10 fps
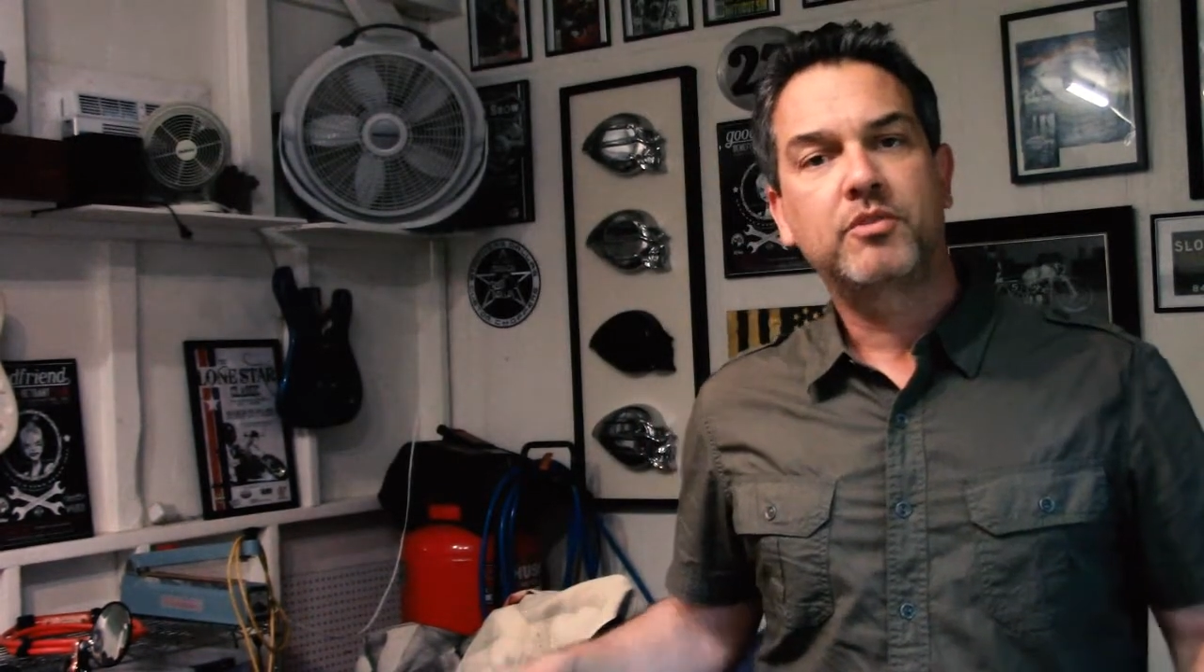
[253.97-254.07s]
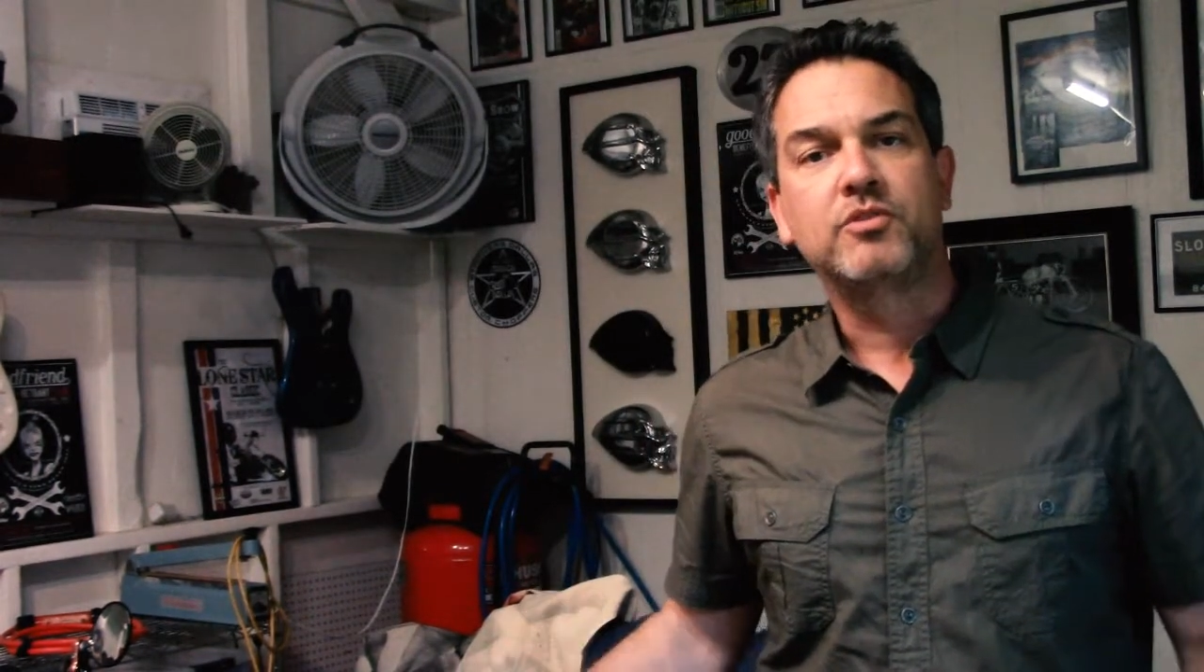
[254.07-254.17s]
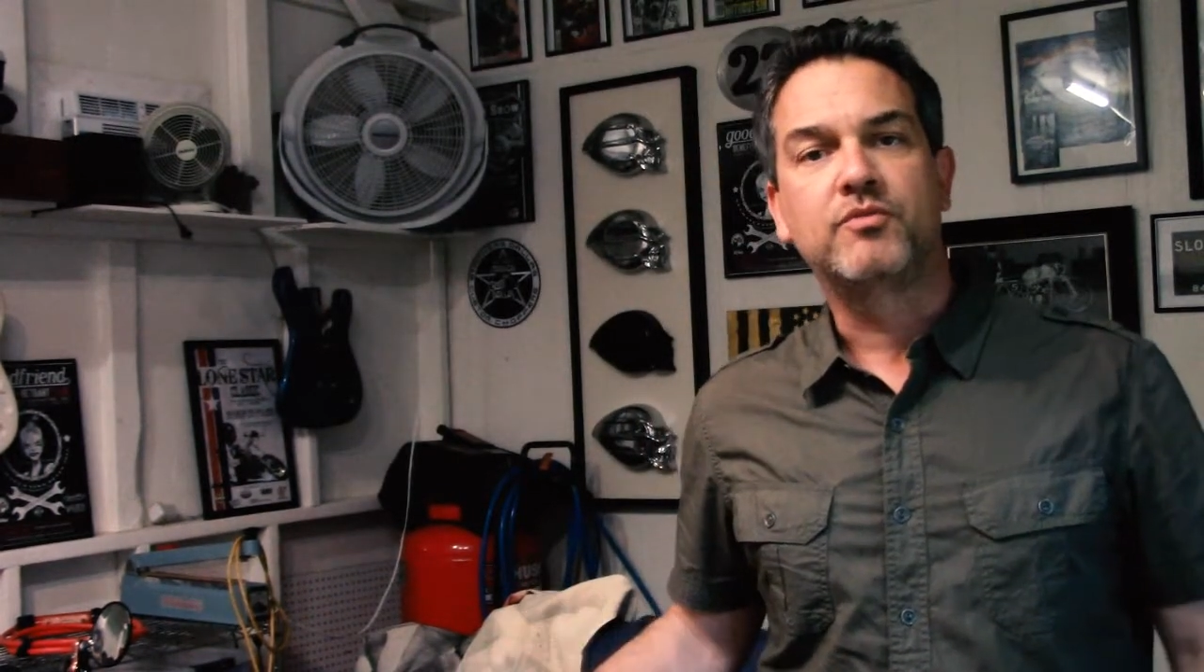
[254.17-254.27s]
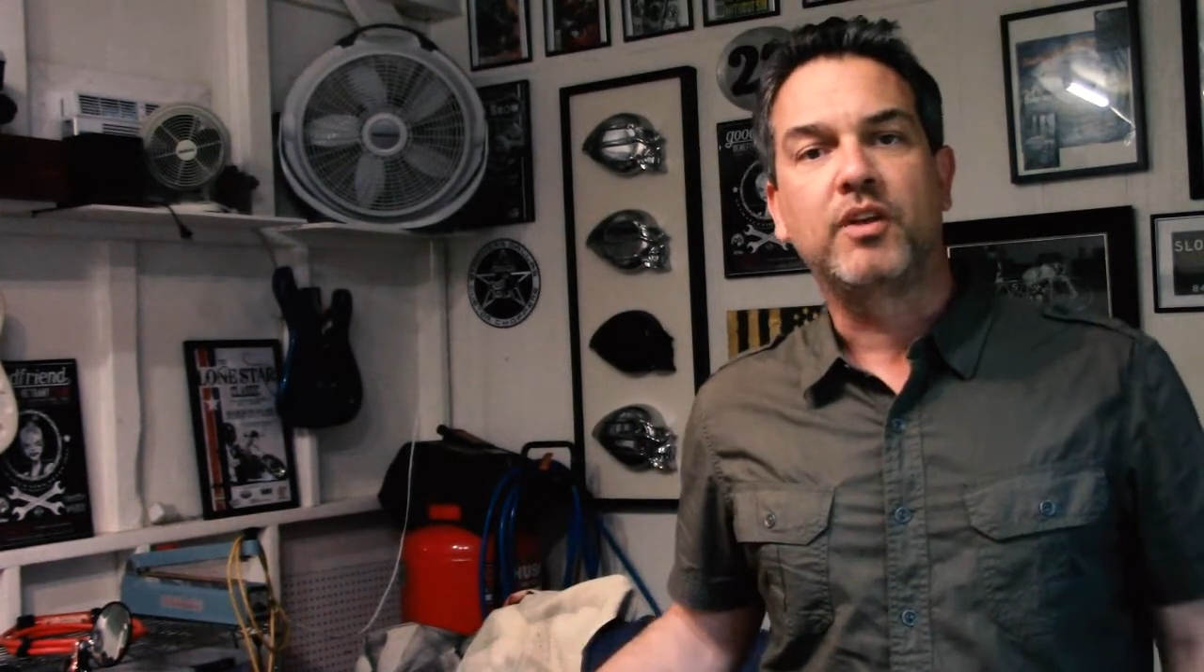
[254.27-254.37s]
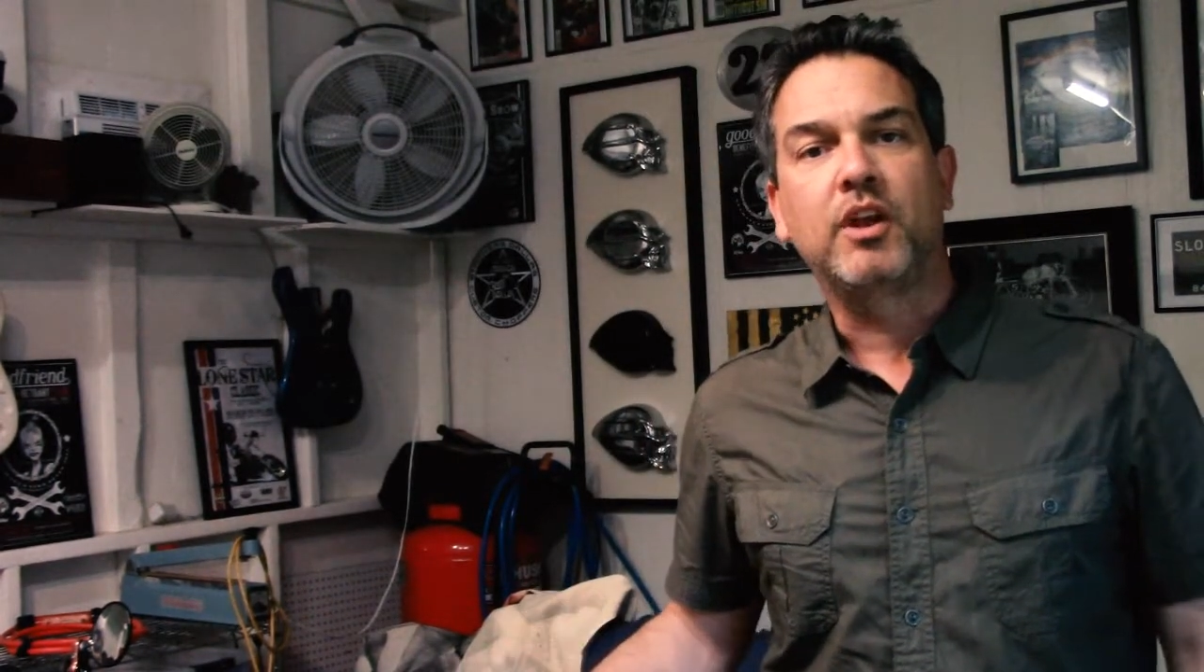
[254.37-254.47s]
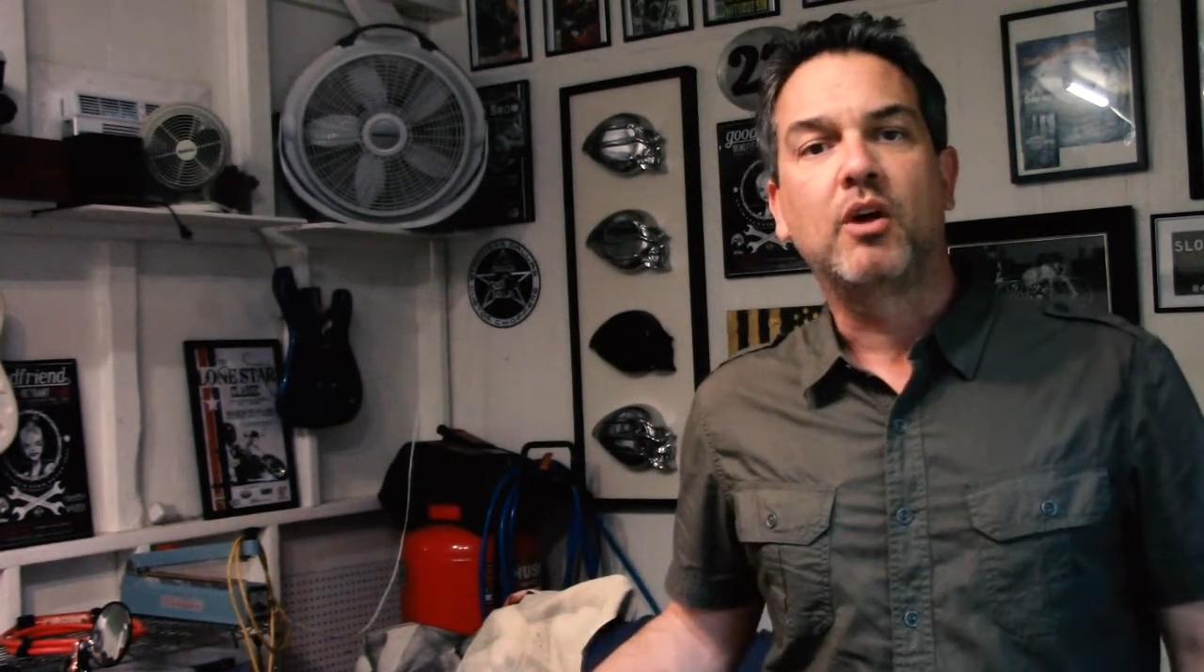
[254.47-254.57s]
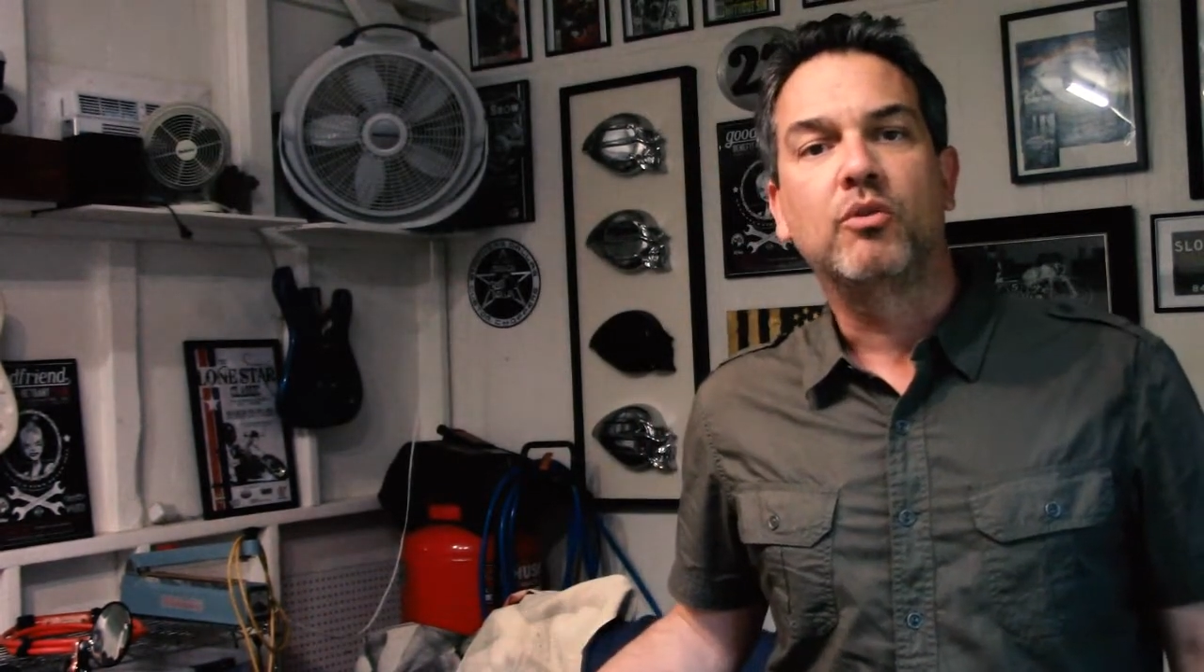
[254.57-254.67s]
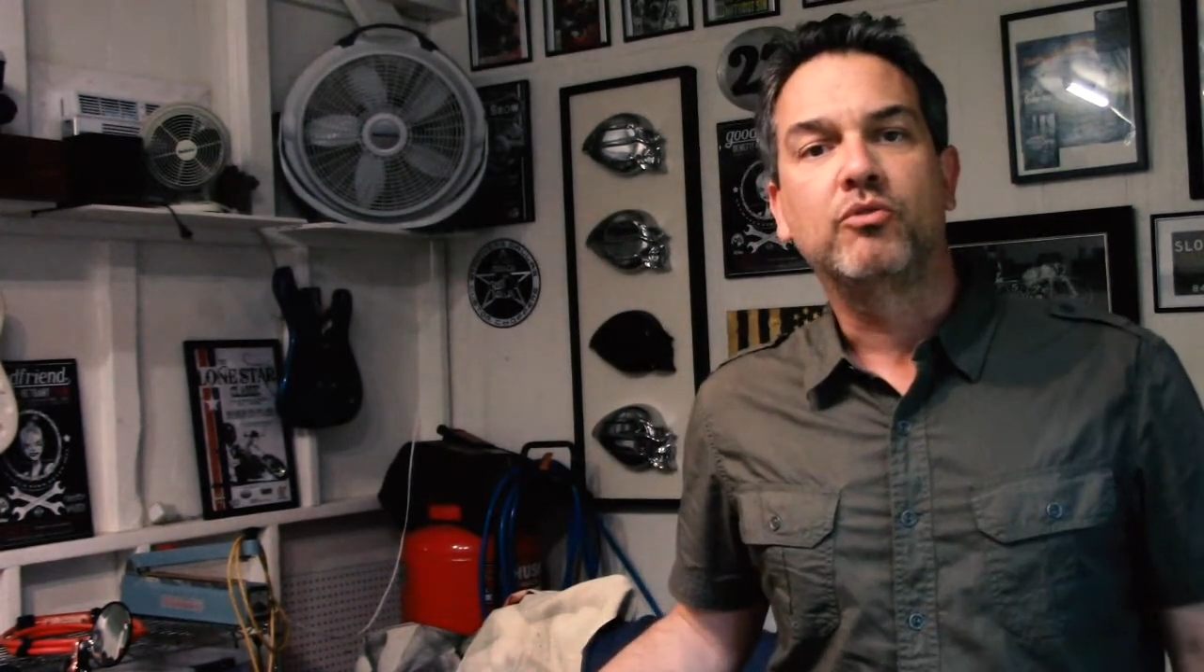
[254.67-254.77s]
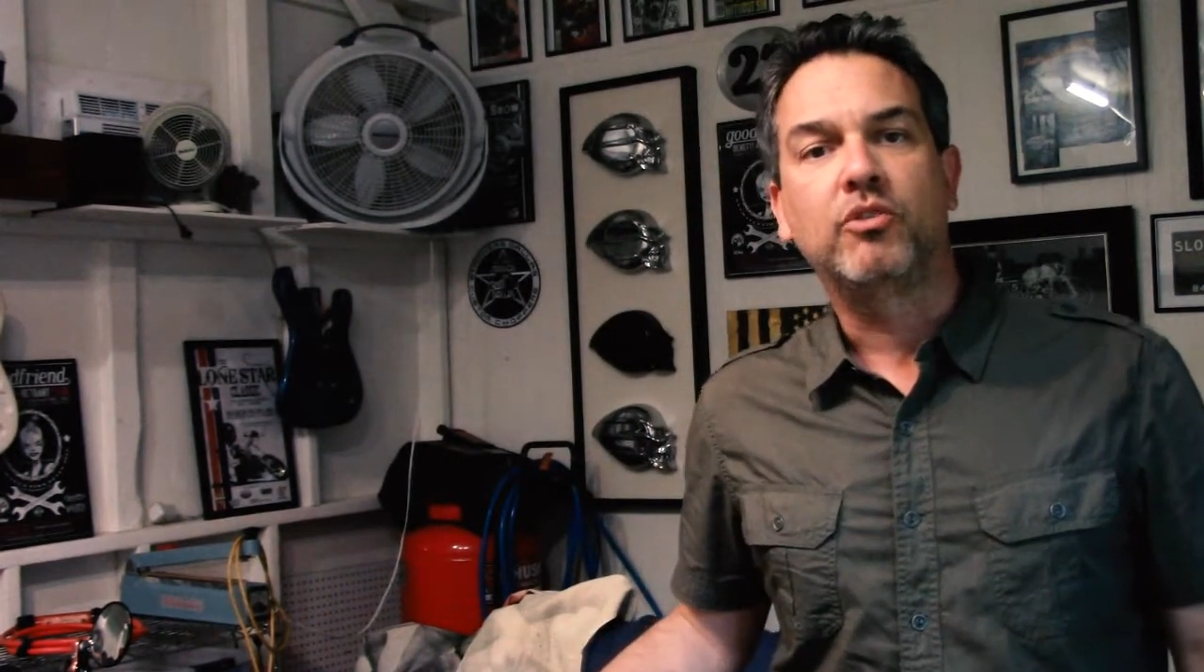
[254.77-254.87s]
these videos